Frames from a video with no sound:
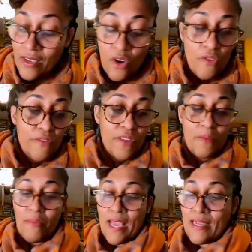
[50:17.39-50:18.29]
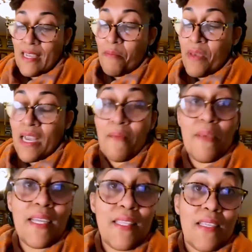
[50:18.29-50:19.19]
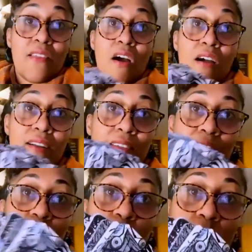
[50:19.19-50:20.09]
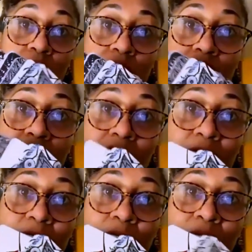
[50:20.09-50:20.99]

over the pandemic, I made these cards, these oracle cards.